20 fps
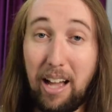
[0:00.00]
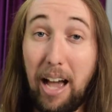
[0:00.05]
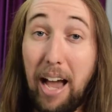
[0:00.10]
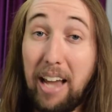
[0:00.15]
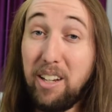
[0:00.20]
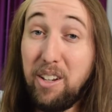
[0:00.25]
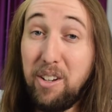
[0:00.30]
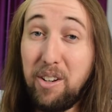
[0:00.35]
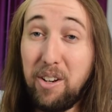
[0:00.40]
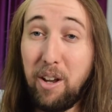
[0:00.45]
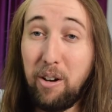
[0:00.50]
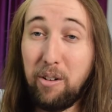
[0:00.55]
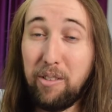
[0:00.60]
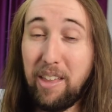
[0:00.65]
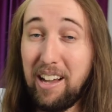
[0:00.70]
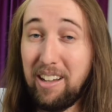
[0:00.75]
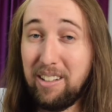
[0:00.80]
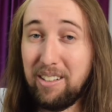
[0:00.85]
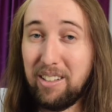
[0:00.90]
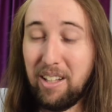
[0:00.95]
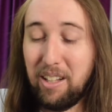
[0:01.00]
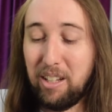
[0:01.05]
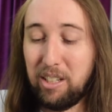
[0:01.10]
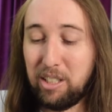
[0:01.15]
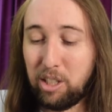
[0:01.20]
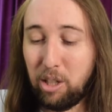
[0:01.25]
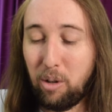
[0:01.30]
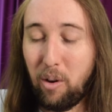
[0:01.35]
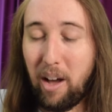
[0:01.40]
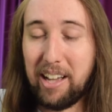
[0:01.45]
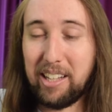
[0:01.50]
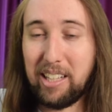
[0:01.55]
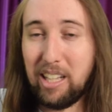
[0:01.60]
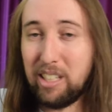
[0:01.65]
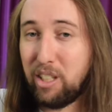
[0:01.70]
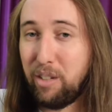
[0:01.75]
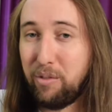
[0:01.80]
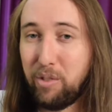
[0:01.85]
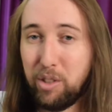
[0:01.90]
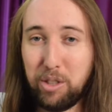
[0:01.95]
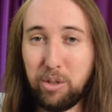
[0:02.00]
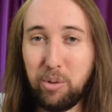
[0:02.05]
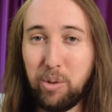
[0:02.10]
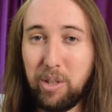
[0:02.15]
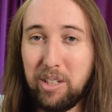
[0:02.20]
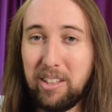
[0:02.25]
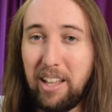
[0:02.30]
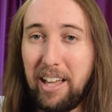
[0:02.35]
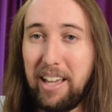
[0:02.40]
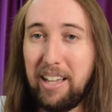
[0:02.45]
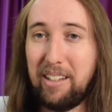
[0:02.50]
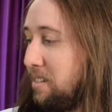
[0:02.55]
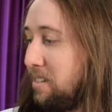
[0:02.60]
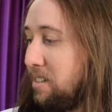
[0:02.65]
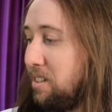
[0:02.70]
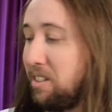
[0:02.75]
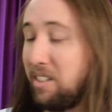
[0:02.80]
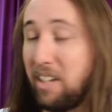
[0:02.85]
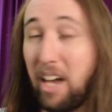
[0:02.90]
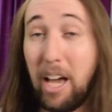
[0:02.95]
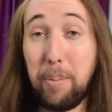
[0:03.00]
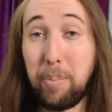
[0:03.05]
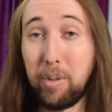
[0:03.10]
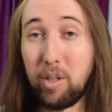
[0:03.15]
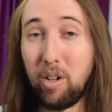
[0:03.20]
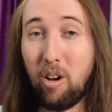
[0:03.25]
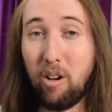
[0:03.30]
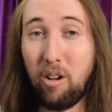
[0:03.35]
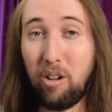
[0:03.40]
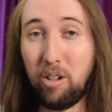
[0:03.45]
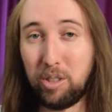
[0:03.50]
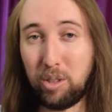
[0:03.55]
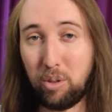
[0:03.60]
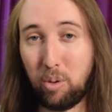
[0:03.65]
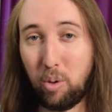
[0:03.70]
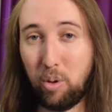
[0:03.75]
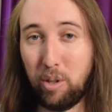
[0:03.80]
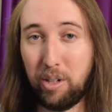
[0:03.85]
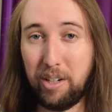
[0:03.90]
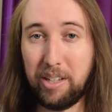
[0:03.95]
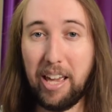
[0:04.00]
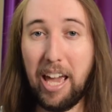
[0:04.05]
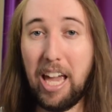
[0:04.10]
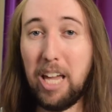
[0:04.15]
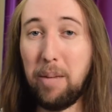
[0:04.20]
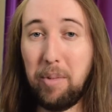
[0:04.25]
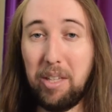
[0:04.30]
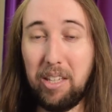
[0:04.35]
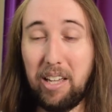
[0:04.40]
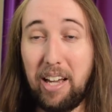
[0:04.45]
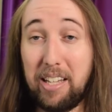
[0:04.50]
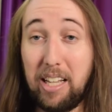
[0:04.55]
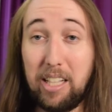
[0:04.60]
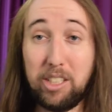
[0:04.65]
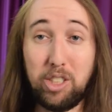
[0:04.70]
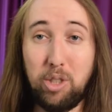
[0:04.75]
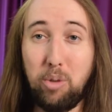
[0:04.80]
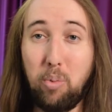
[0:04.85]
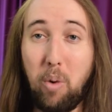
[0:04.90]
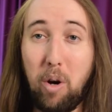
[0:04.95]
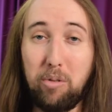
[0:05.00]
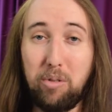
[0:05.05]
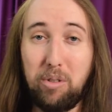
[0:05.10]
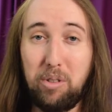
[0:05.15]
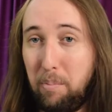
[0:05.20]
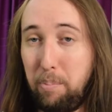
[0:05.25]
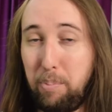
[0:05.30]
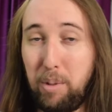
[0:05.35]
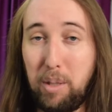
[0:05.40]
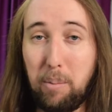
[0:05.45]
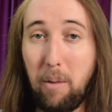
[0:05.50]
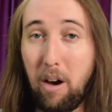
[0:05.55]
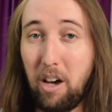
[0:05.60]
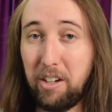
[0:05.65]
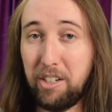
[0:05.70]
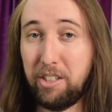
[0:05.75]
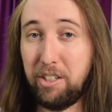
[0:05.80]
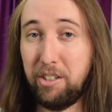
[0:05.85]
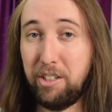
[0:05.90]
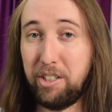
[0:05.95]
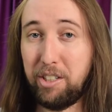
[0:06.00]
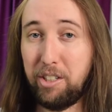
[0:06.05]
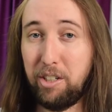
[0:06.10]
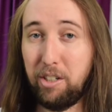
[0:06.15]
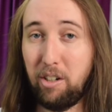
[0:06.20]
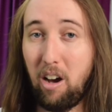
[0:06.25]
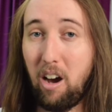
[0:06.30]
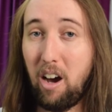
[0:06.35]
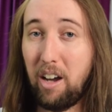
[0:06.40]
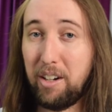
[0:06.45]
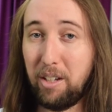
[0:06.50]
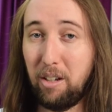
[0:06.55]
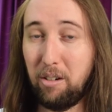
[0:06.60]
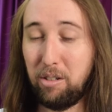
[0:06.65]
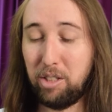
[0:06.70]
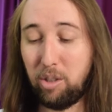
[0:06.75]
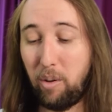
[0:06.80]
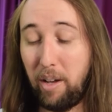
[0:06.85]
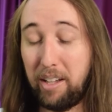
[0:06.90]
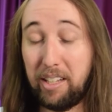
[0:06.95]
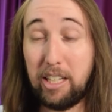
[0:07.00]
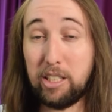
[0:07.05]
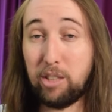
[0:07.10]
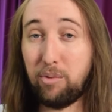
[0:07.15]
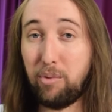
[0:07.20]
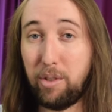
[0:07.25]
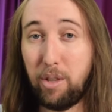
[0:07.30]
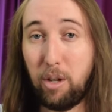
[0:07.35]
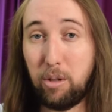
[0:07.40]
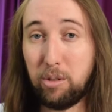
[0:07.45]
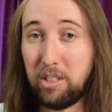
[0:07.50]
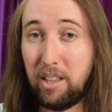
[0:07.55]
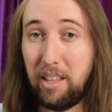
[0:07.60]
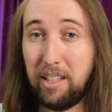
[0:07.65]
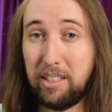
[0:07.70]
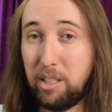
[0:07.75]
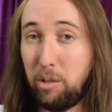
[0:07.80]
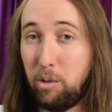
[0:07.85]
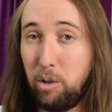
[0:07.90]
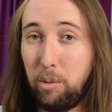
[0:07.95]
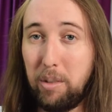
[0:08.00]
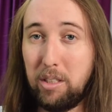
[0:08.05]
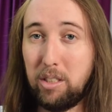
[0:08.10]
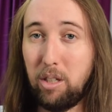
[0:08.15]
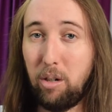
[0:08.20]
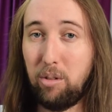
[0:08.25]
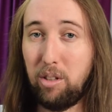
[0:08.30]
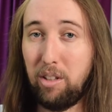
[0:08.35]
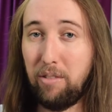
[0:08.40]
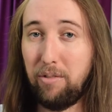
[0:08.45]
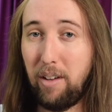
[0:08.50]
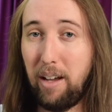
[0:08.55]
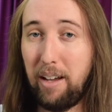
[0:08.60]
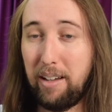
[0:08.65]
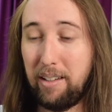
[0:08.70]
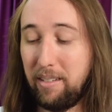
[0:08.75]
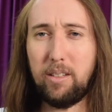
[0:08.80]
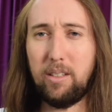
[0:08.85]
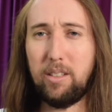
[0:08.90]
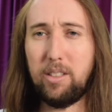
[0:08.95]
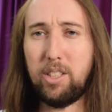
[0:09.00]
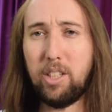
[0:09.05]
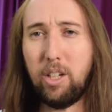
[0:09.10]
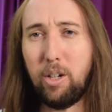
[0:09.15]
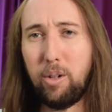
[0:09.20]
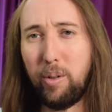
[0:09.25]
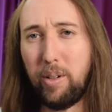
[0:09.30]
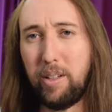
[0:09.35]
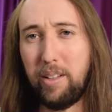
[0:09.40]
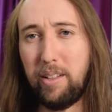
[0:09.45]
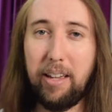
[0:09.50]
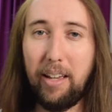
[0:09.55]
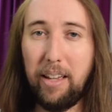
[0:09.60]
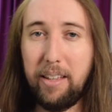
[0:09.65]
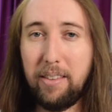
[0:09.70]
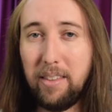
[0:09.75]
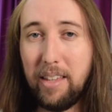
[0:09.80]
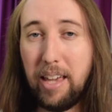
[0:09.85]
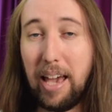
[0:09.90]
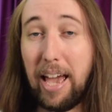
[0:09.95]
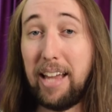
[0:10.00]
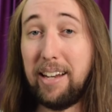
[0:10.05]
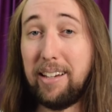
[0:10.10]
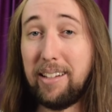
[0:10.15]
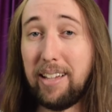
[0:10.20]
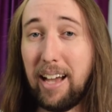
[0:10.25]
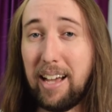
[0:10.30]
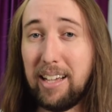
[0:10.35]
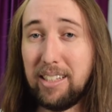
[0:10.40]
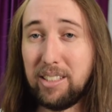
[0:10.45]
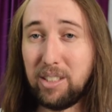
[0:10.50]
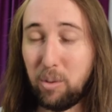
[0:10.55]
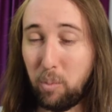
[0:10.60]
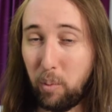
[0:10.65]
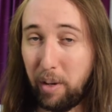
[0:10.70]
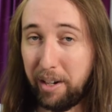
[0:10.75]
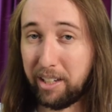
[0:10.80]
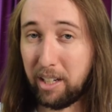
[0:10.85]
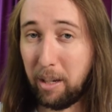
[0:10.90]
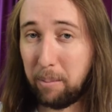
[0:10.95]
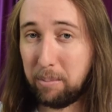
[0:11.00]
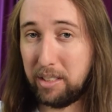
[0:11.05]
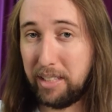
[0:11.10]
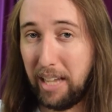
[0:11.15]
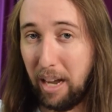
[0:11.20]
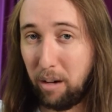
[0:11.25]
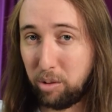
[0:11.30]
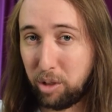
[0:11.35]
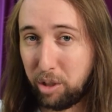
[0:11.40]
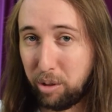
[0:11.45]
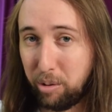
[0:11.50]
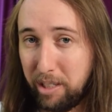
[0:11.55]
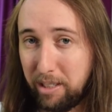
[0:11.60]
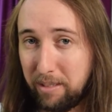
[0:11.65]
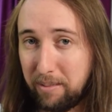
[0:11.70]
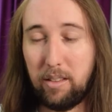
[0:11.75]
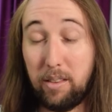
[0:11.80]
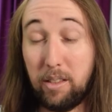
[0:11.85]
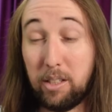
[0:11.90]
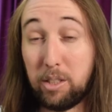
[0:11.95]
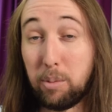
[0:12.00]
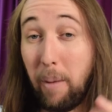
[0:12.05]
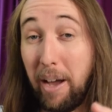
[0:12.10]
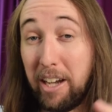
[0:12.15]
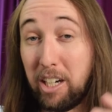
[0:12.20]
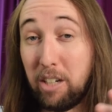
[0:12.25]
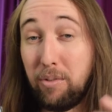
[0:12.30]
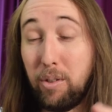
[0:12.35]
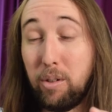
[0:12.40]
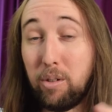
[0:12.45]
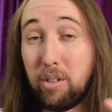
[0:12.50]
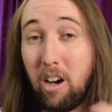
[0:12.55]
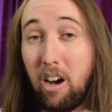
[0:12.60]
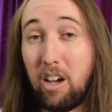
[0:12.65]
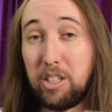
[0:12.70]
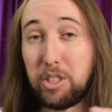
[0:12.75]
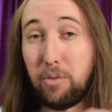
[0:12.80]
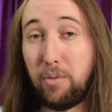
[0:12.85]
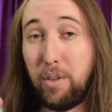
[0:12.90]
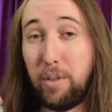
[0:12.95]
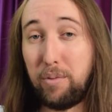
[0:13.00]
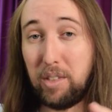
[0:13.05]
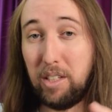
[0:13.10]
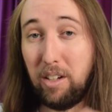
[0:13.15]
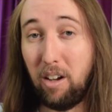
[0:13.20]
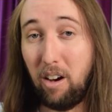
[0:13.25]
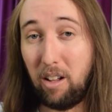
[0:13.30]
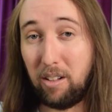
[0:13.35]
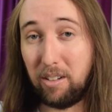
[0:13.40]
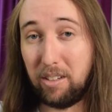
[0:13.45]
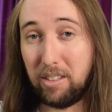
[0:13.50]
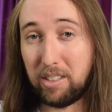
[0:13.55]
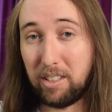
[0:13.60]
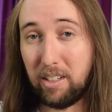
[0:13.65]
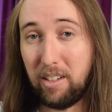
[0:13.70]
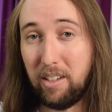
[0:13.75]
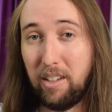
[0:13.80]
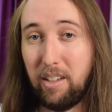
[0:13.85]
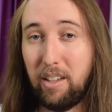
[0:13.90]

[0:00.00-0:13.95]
I didn't know that. So I guess if you're doing like Skype calls or gaming, I guess you won't be monitoring your audio. So I guess for those things, it would be totally fine. So in the end, guys, when it comes down to it, this microphone costs $50.